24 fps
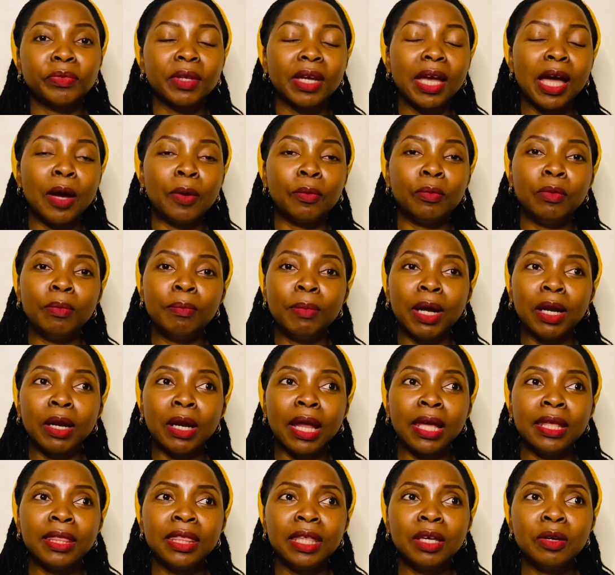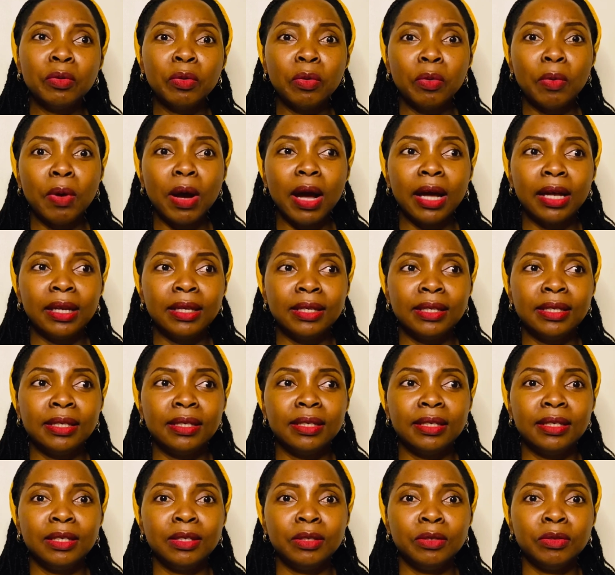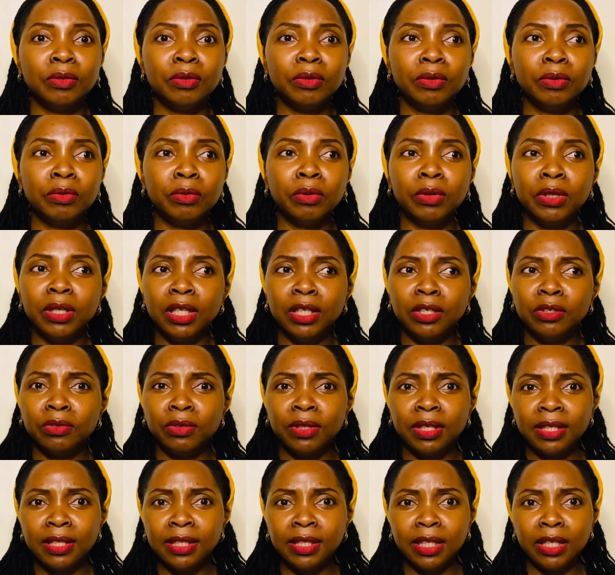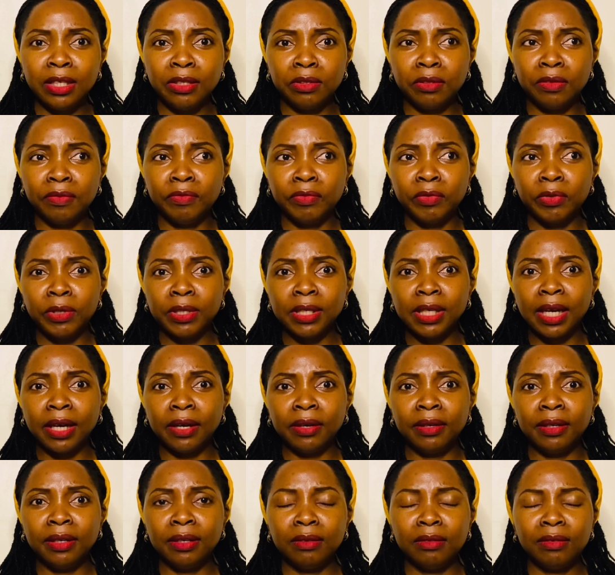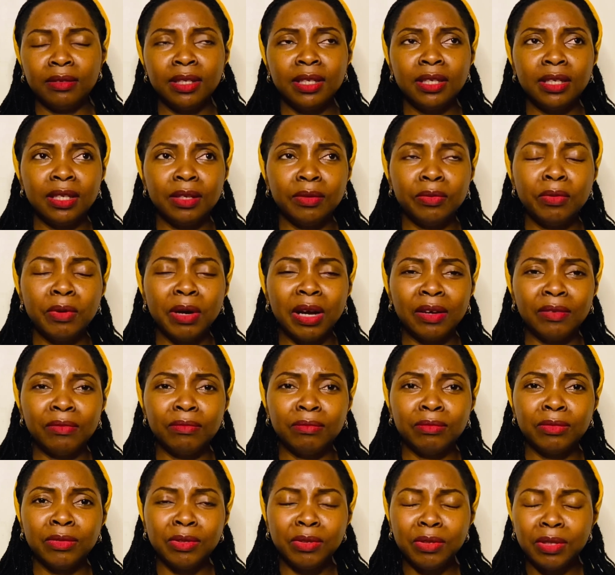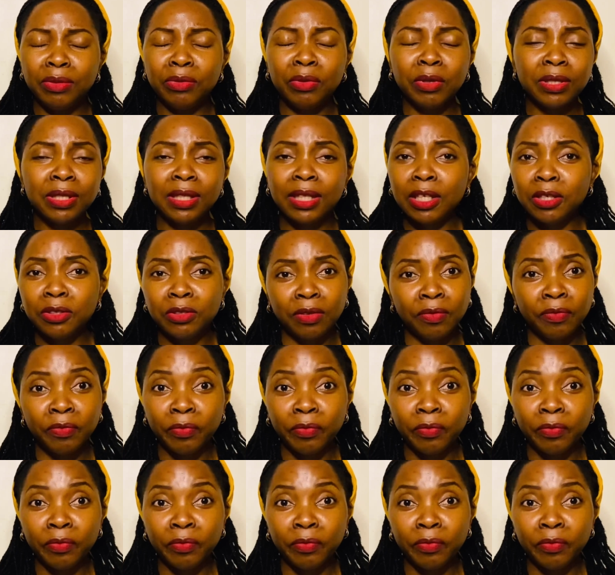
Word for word: a woman I think who had you know gone into these things of Rotary who are those things of